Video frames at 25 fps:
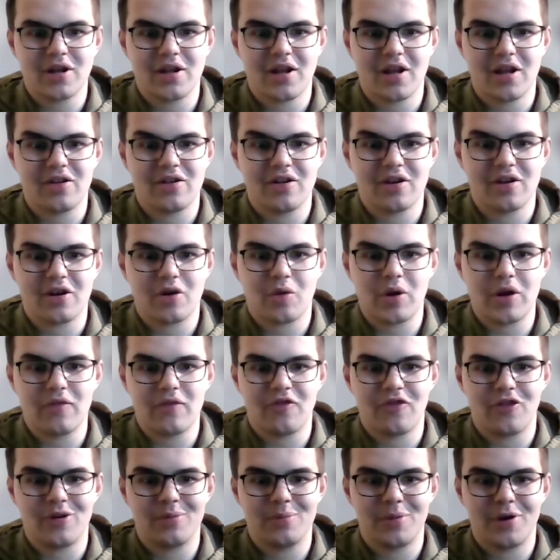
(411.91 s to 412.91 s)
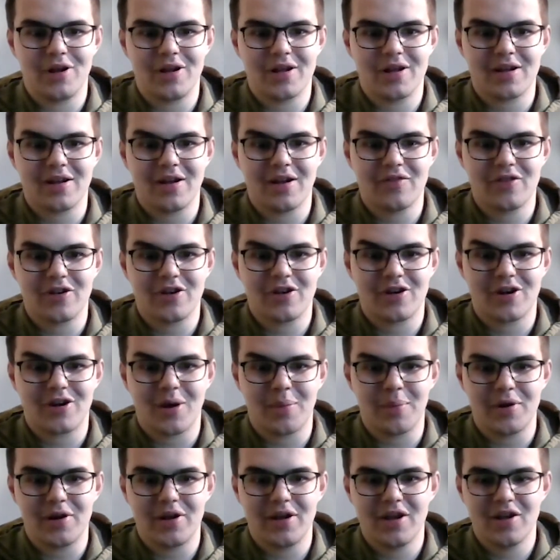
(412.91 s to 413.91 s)
And then I quit football after a
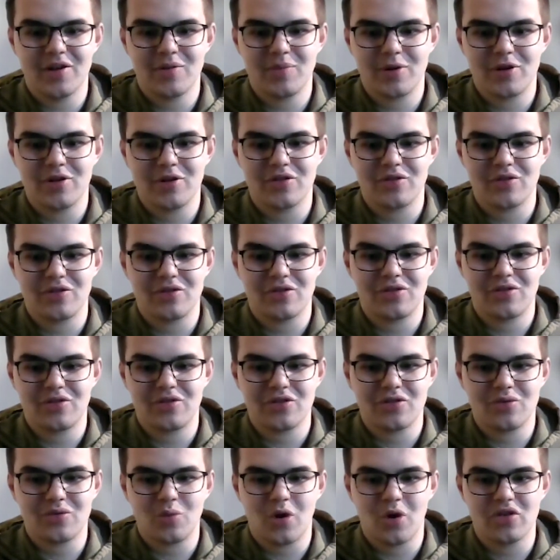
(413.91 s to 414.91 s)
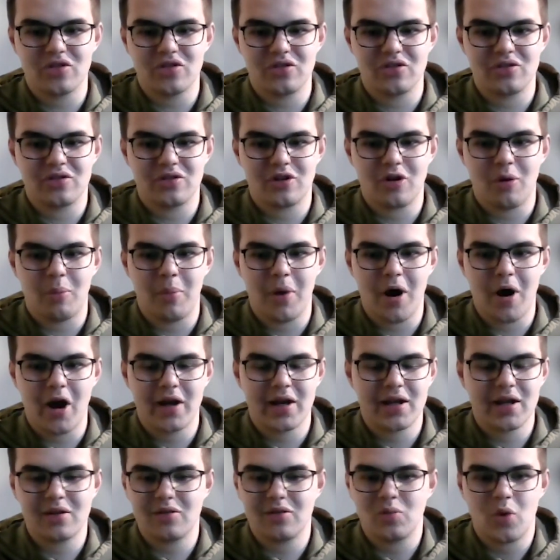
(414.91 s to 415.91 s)
couple of years because it just wasn't
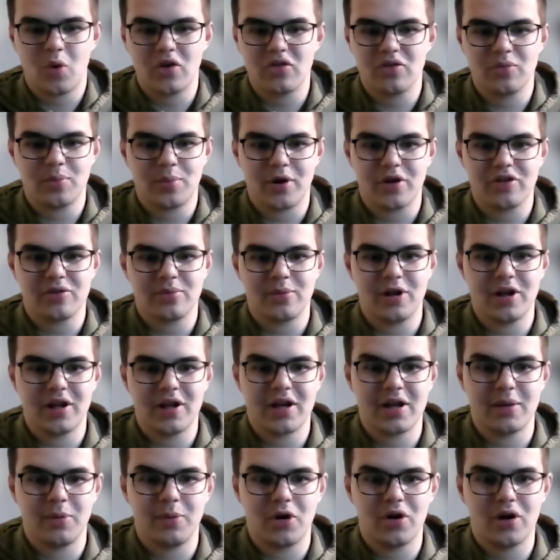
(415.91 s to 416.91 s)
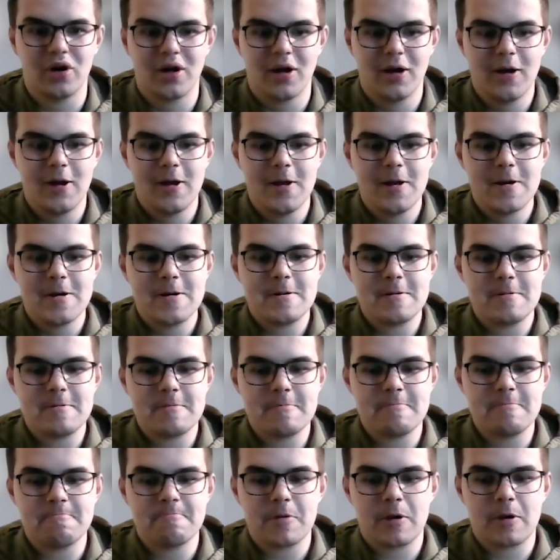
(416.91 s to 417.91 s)
combining. It wasn't possible anymore.
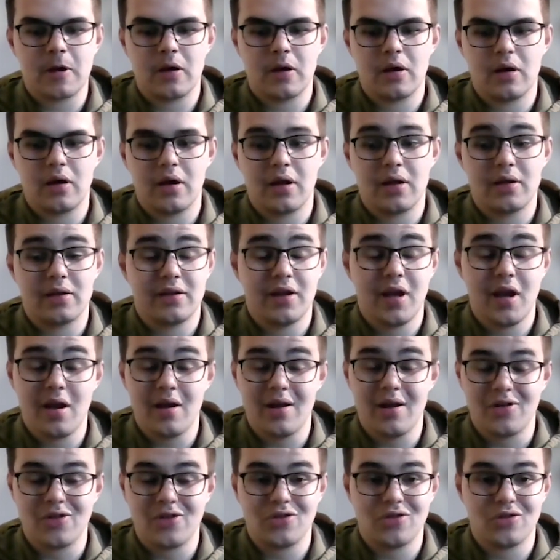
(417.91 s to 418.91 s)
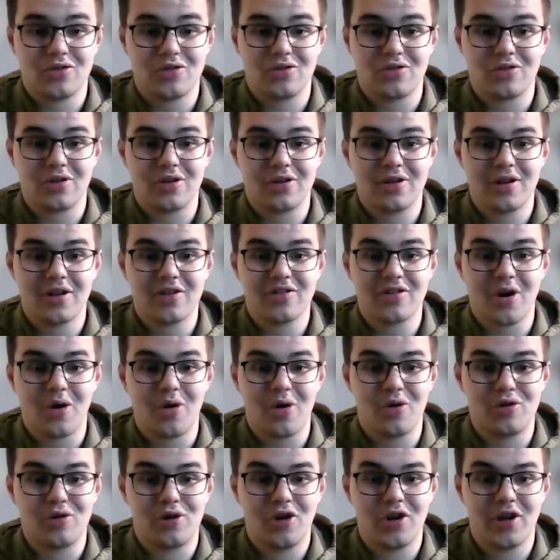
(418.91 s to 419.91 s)
And yeah, just that's
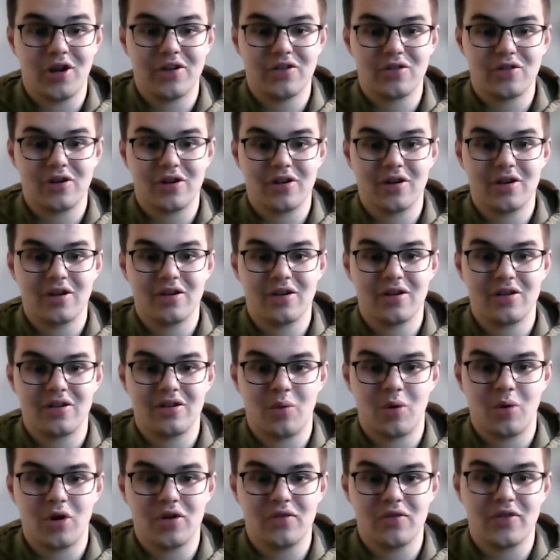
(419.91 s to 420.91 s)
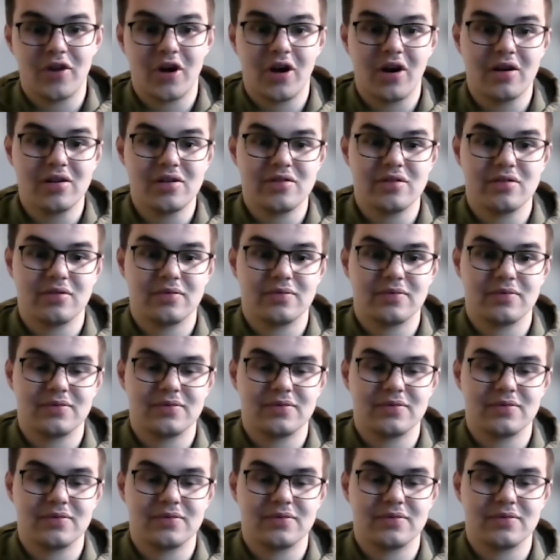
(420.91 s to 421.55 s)
how I rolled into the world of darts.